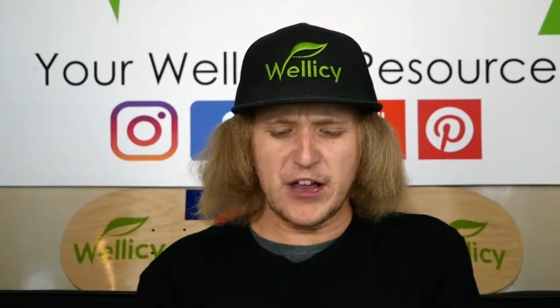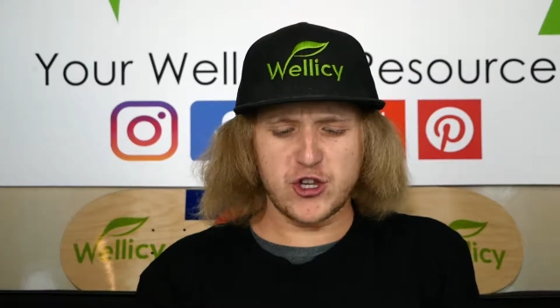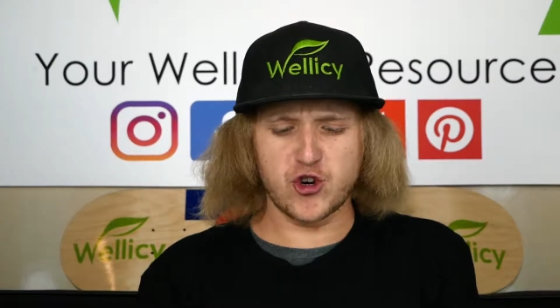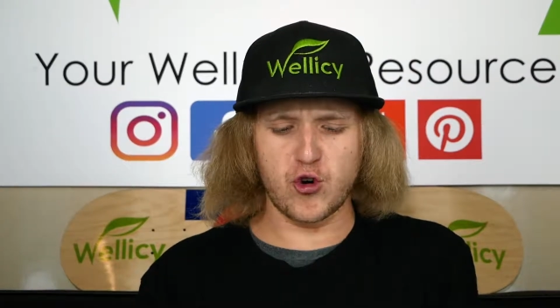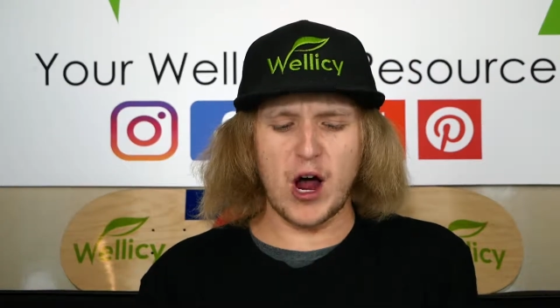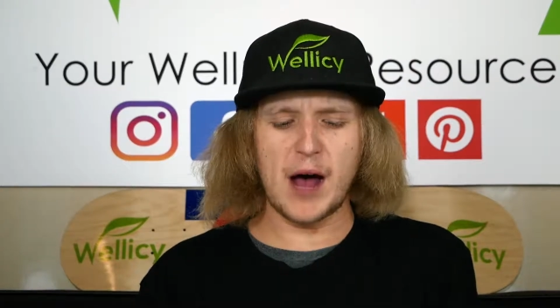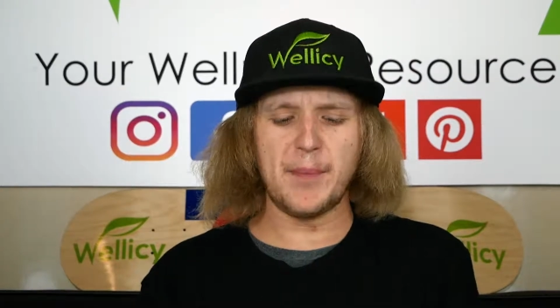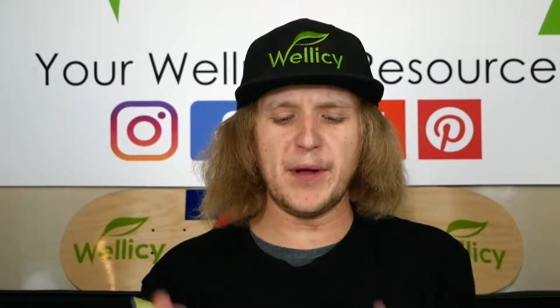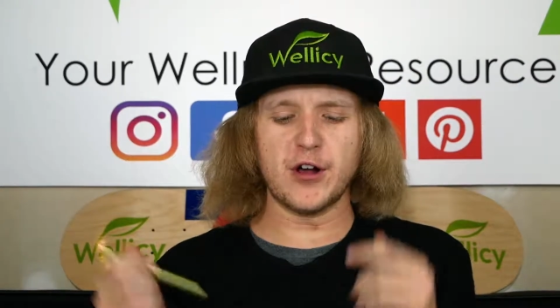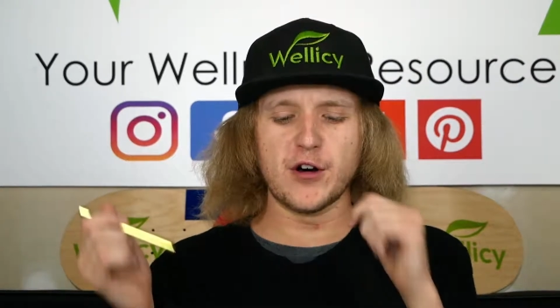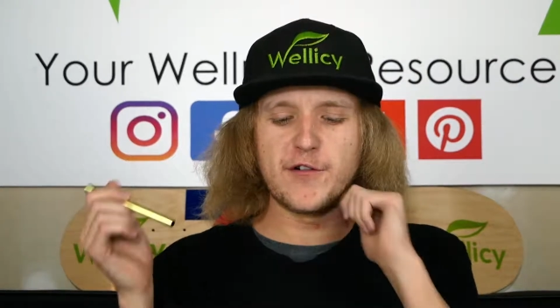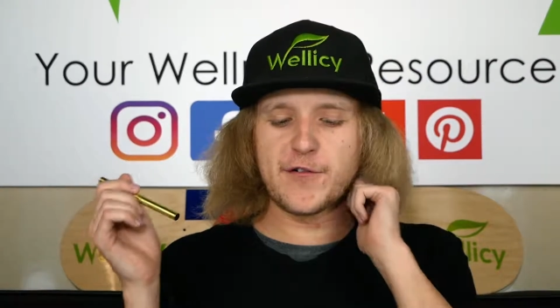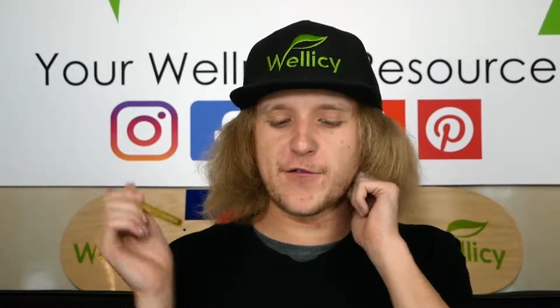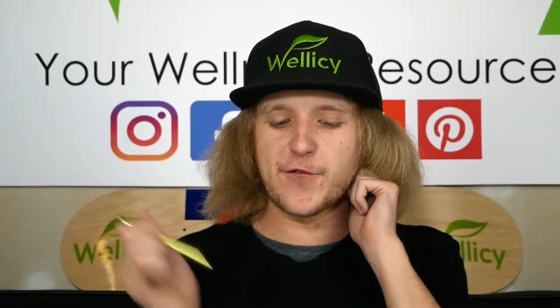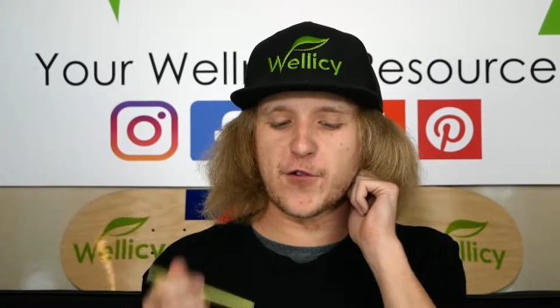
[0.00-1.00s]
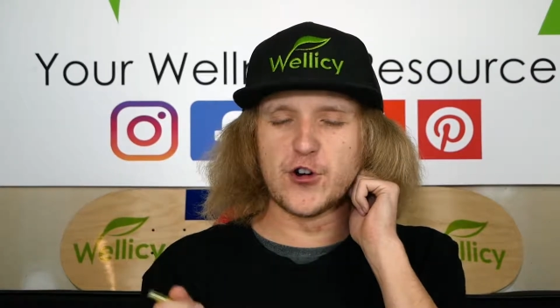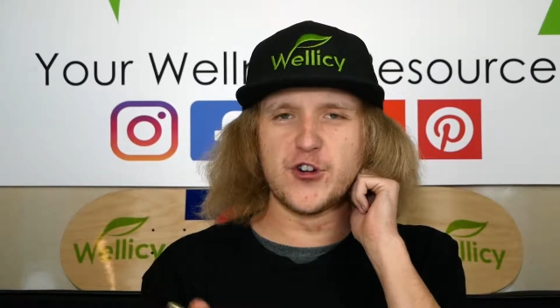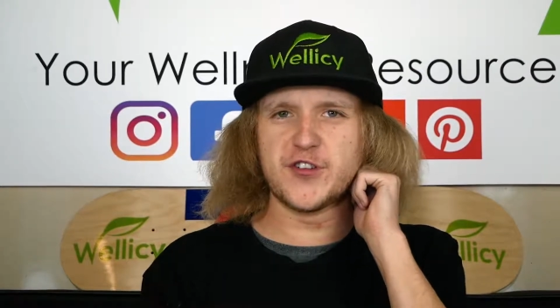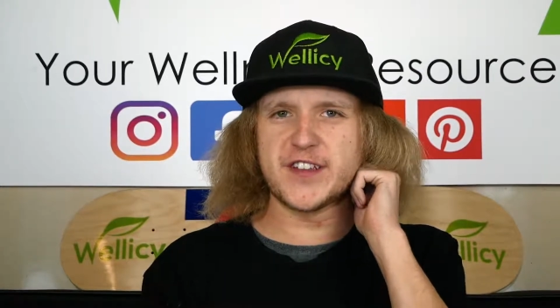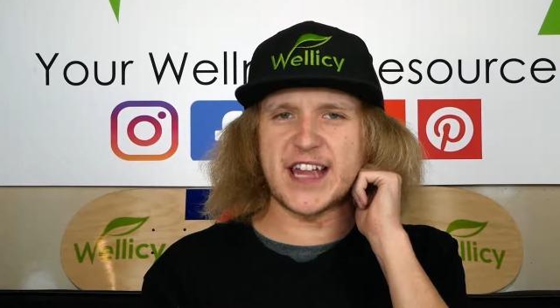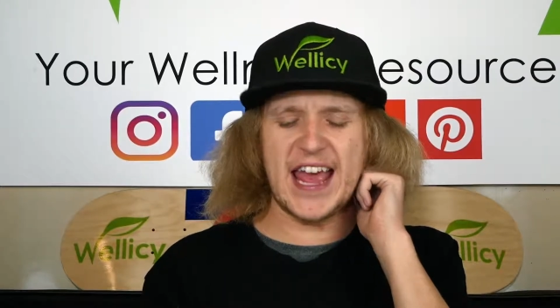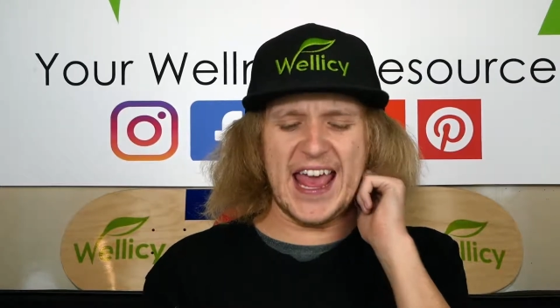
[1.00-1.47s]
tropical
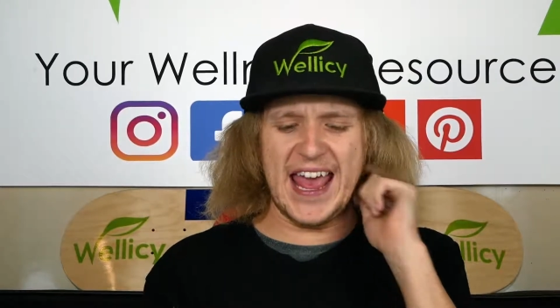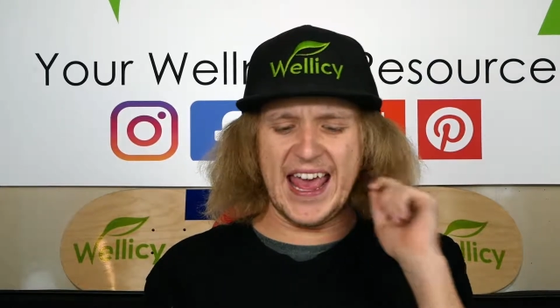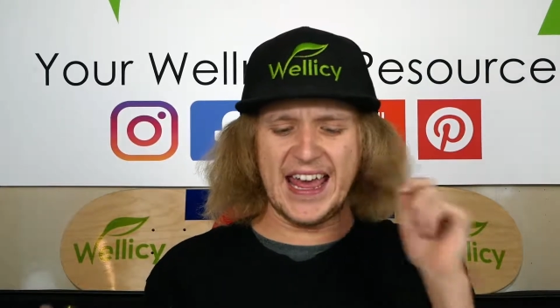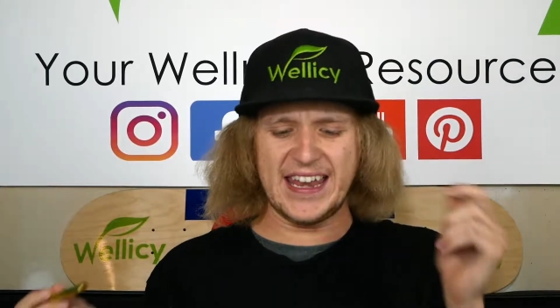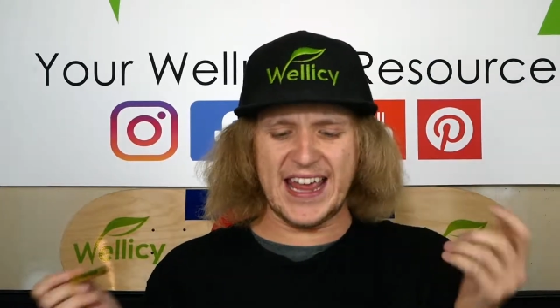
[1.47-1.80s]
fruits and